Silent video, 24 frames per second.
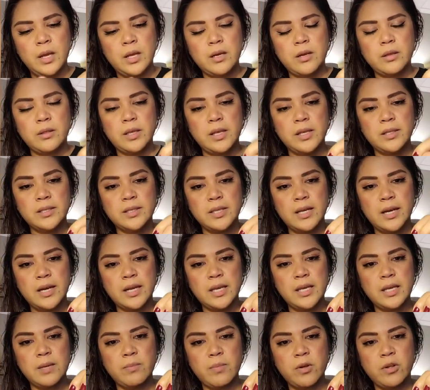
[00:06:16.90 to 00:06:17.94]
On the inside, I
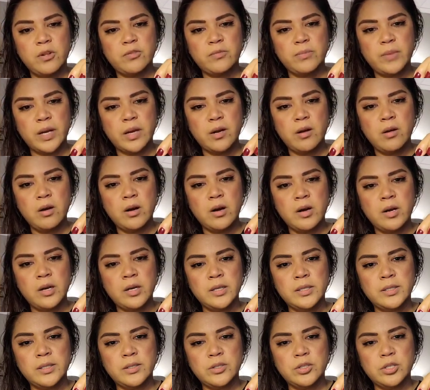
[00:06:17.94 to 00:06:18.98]
keep all of my
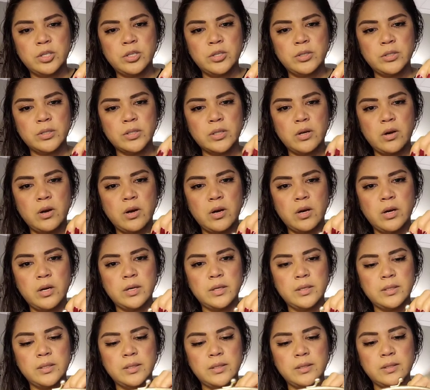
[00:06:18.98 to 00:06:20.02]
cards, insurance
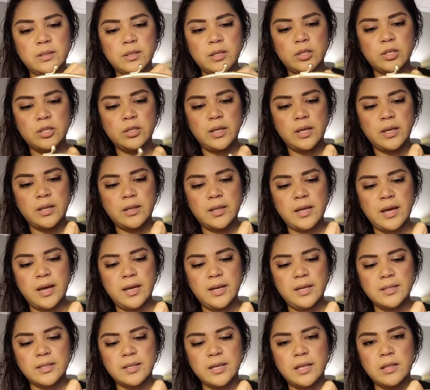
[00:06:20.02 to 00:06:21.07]
cards, and such like that.
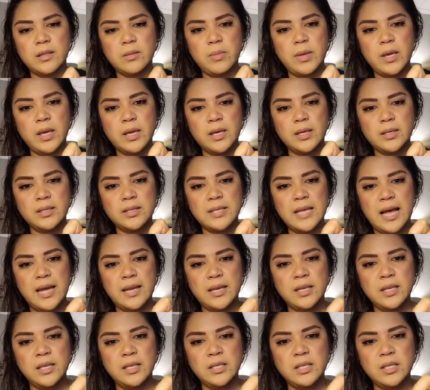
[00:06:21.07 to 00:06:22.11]
It's got the pink
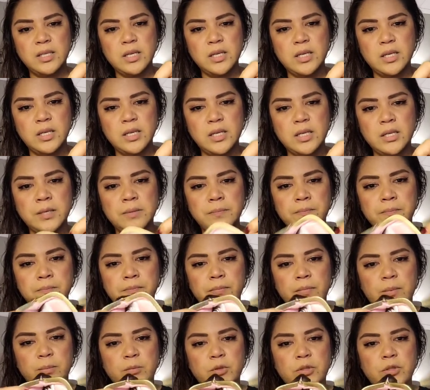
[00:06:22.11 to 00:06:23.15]
satin interior.
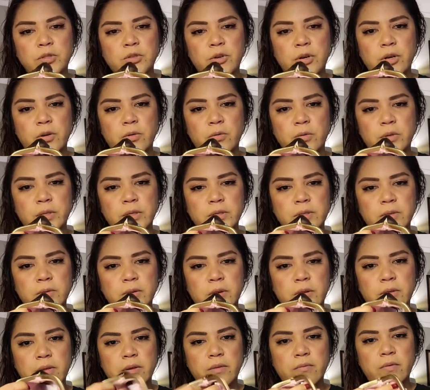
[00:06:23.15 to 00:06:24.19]
I'm just trying to hold it so
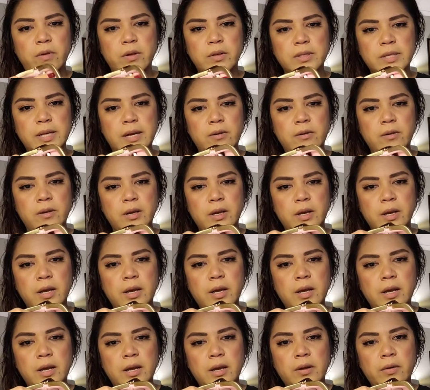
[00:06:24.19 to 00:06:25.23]
nothing falls out.
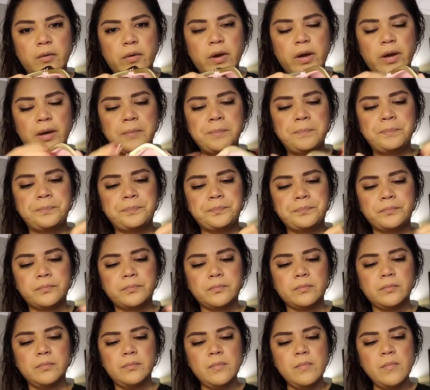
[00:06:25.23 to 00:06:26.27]
Okay.
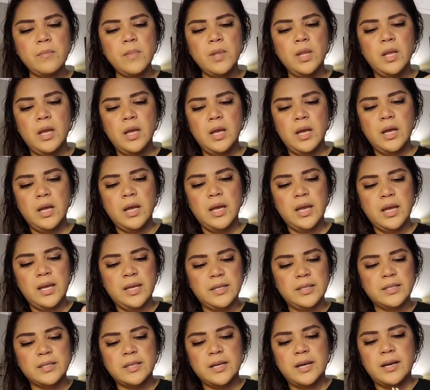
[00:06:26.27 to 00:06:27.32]
And
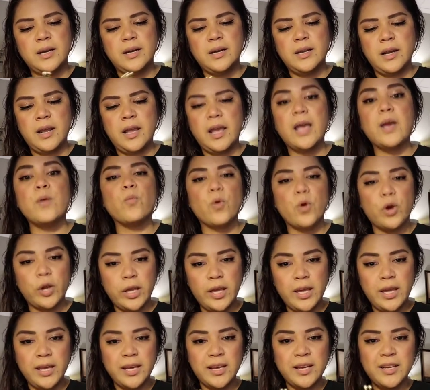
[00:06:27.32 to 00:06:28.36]
it's got a
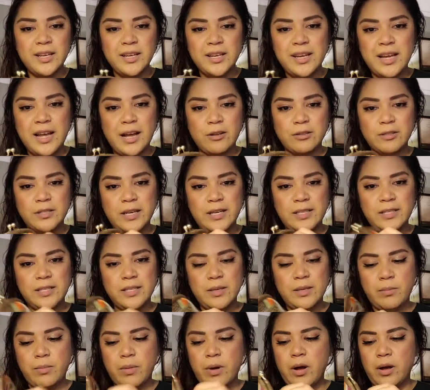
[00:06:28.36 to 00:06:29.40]
working outside
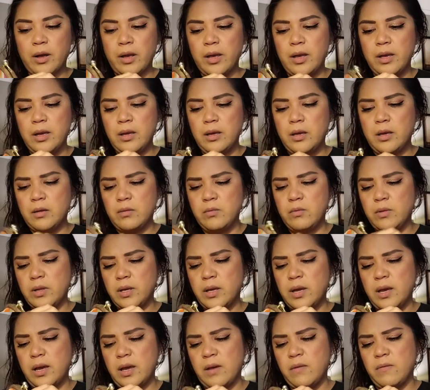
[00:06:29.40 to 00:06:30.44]
zip pocket. I don't think
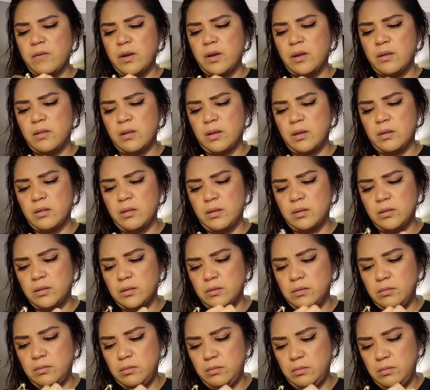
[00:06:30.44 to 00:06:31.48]
I have anything in this.
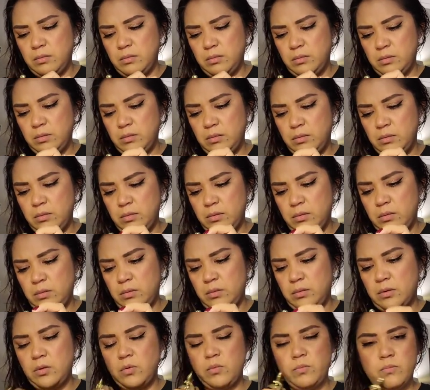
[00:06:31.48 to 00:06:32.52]

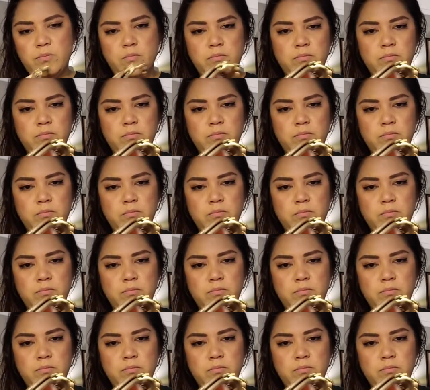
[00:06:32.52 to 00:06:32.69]
Nope.